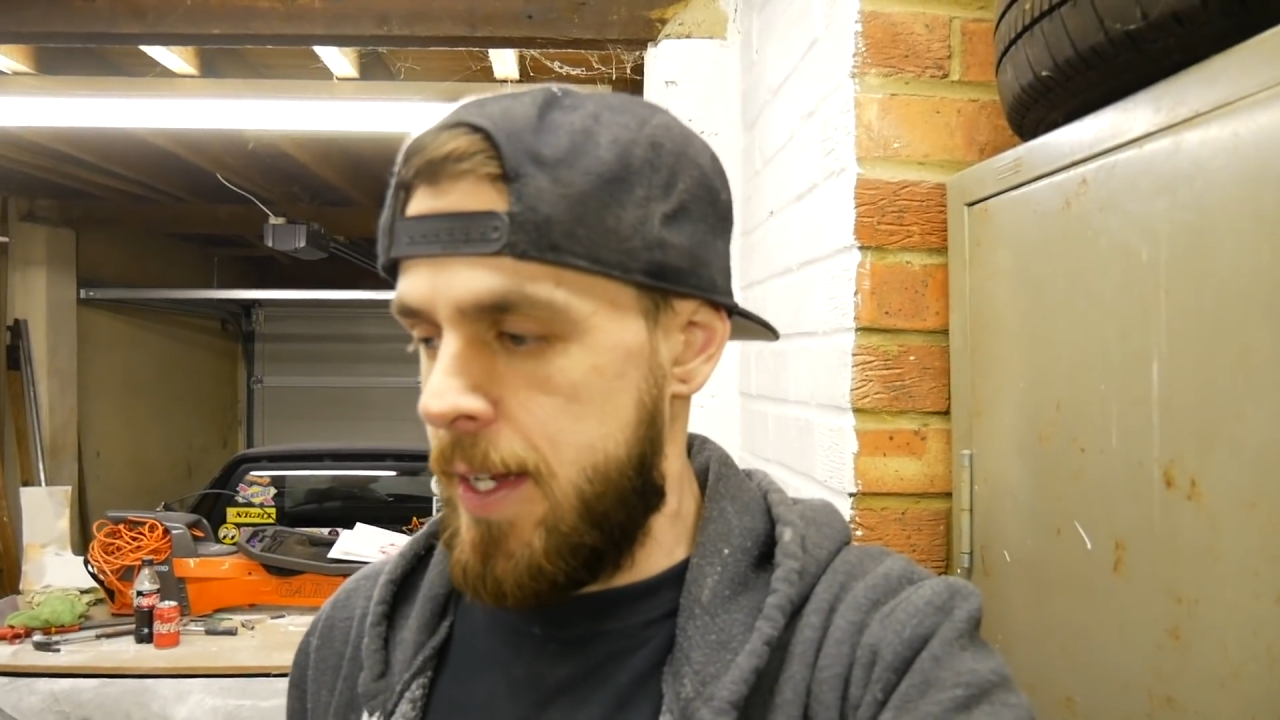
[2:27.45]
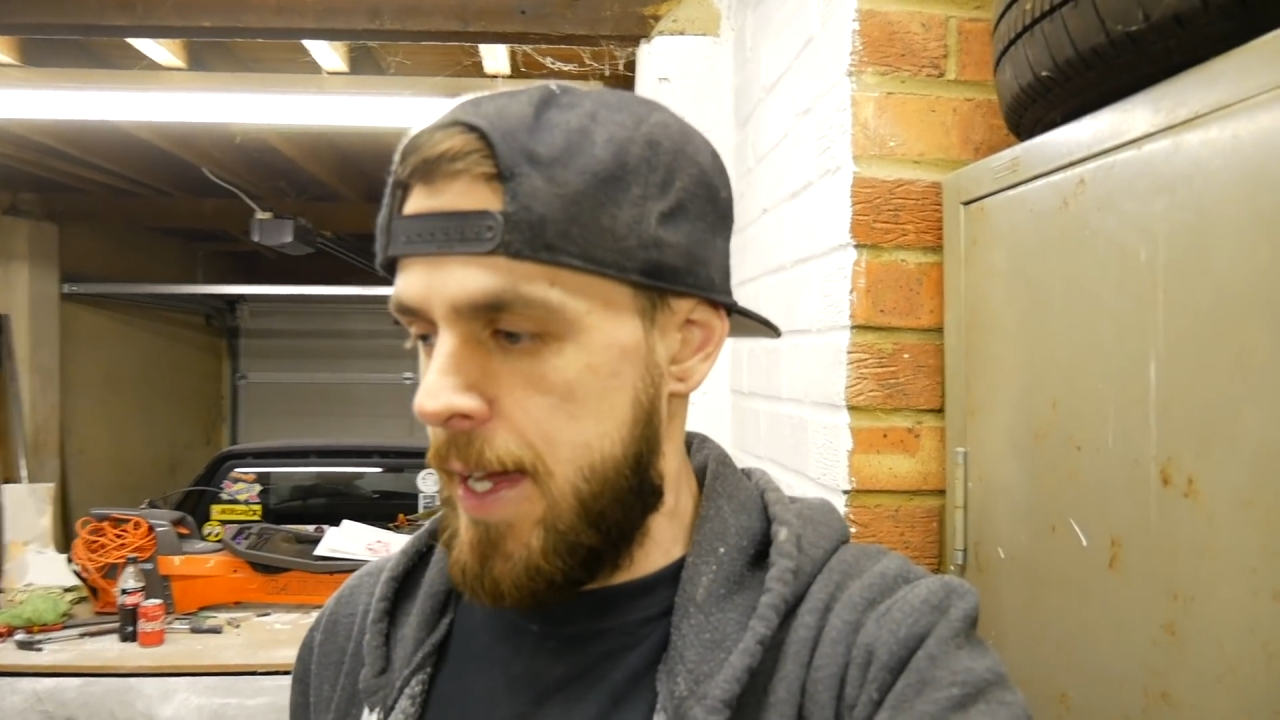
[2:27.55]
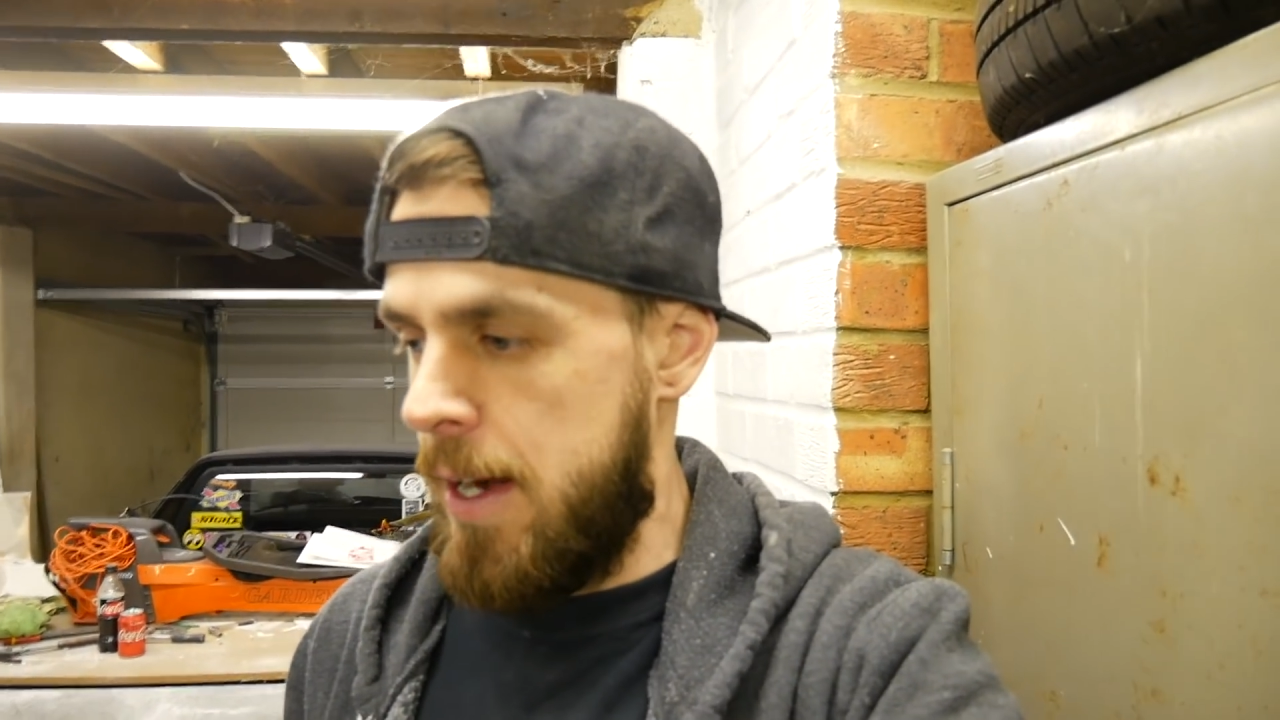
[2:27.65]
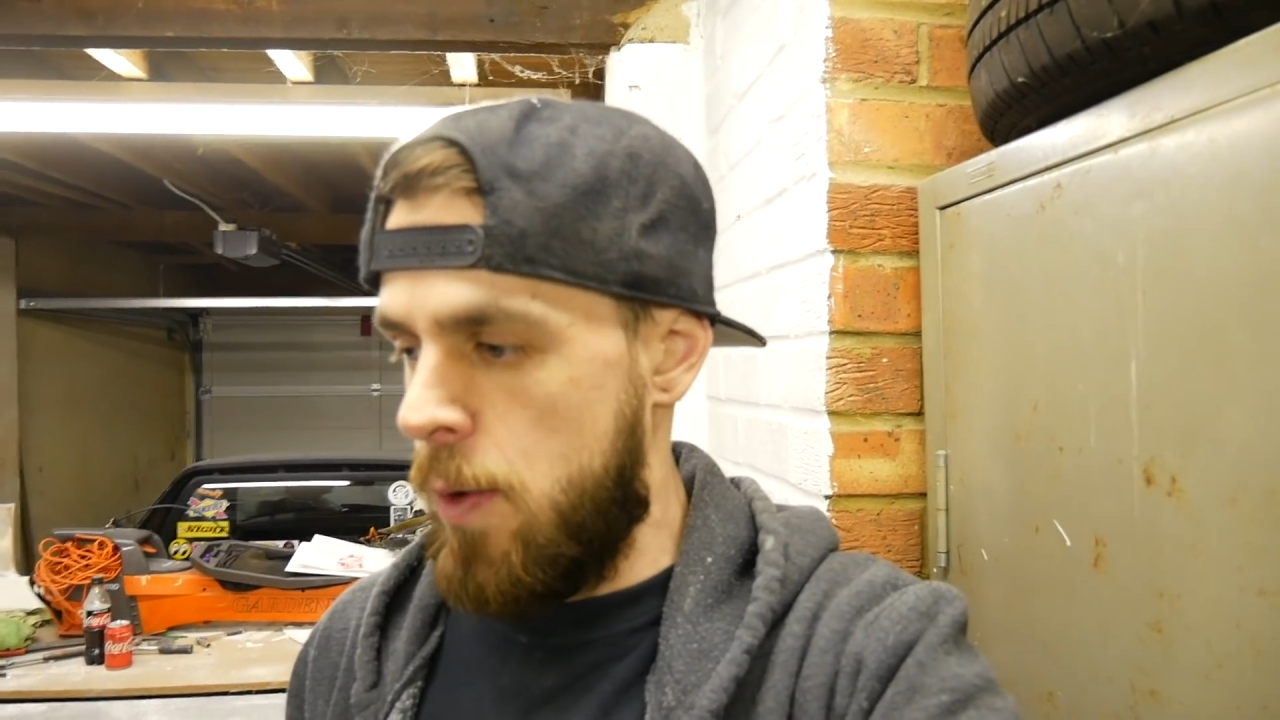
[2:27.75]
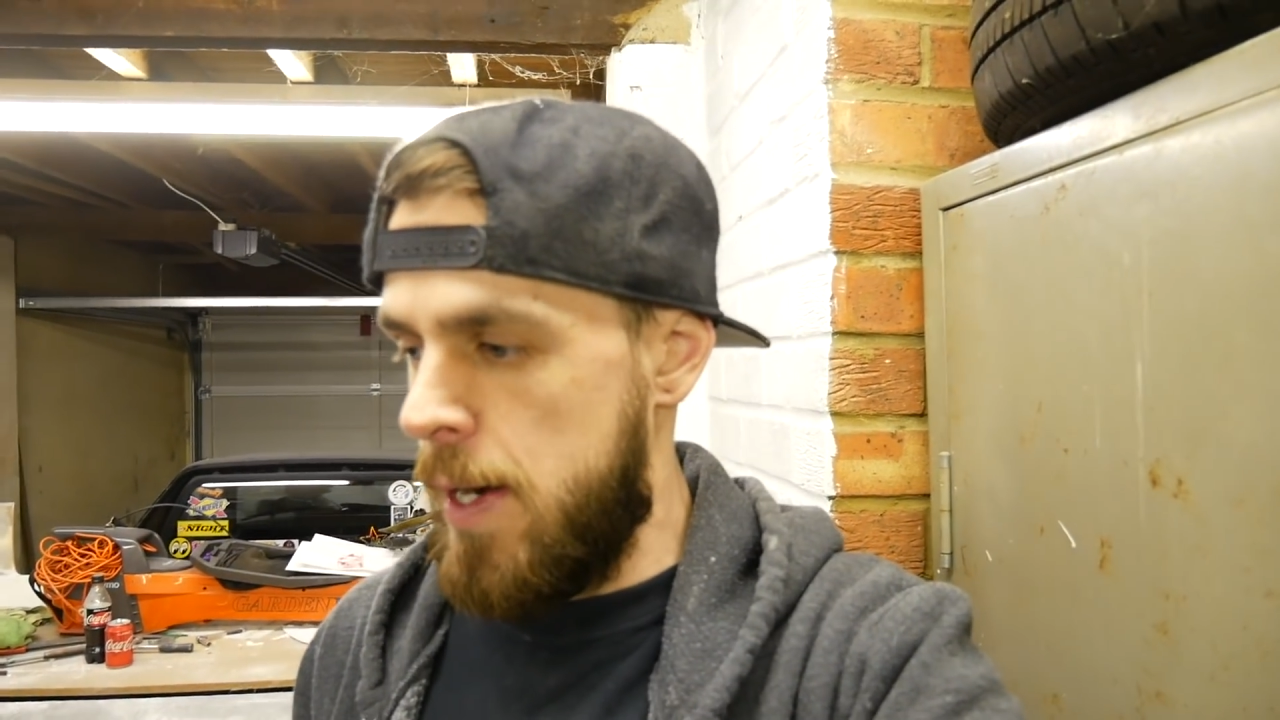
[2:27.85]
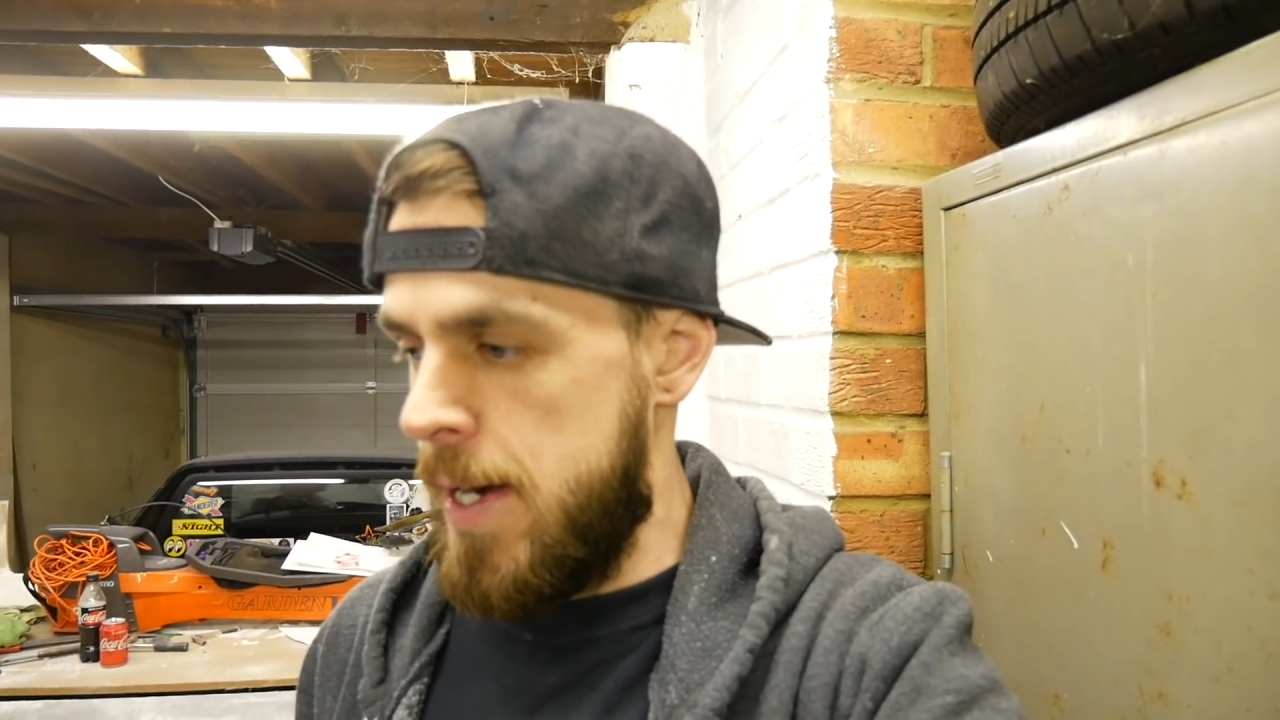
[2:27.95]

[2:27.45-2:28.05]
Now